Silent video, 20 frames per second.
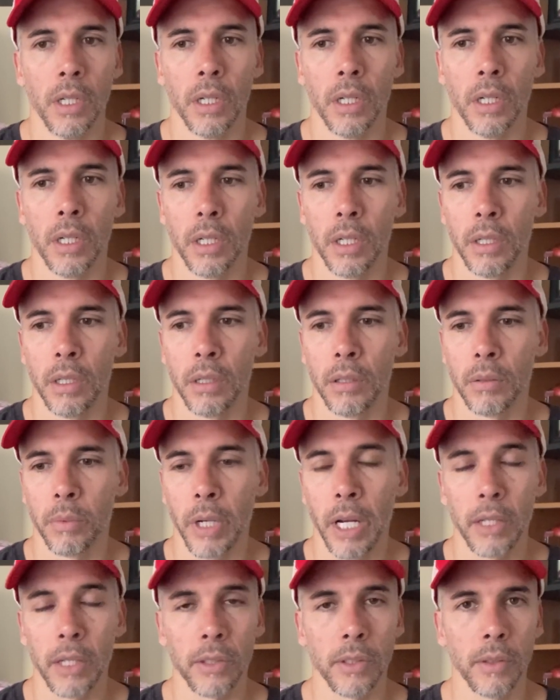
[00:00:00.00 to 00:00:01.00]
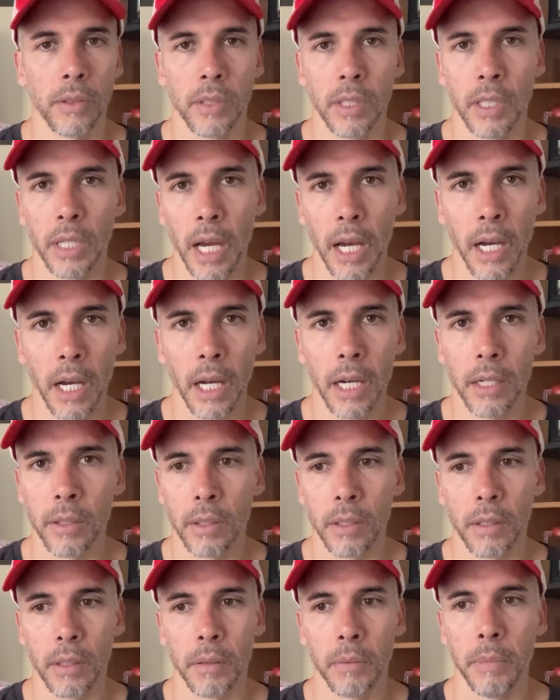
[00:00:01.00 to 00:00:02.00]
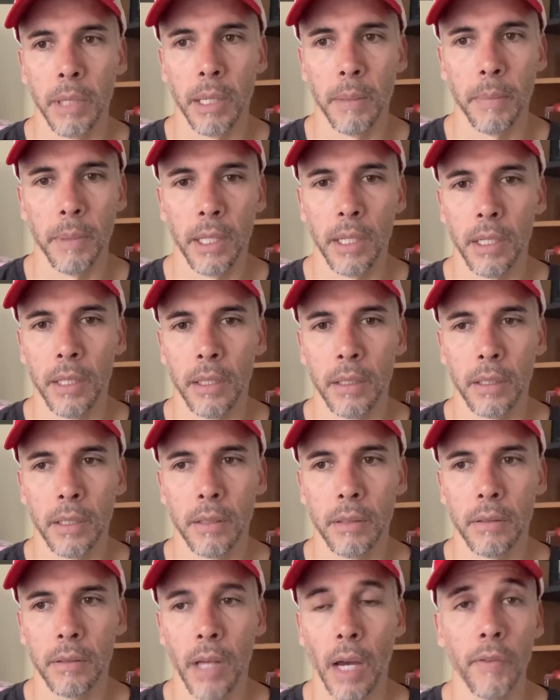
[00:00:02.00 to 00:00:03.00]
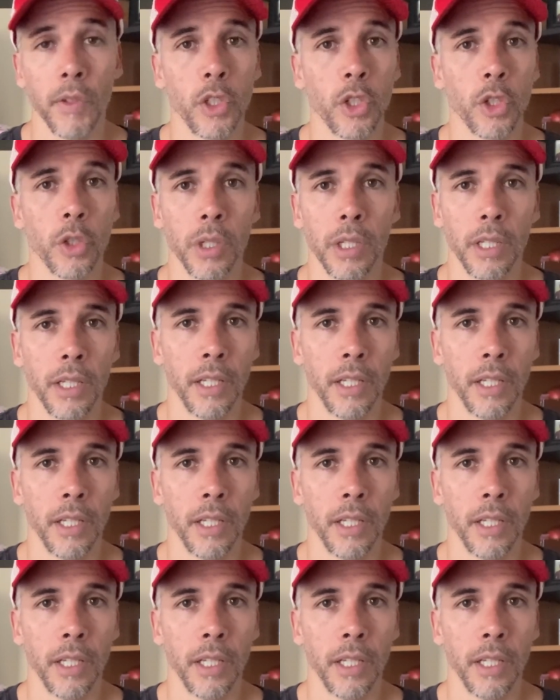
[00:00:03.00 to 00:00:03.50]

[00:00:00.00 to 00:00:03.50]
uh, Real Sociedad, or maybe Coventry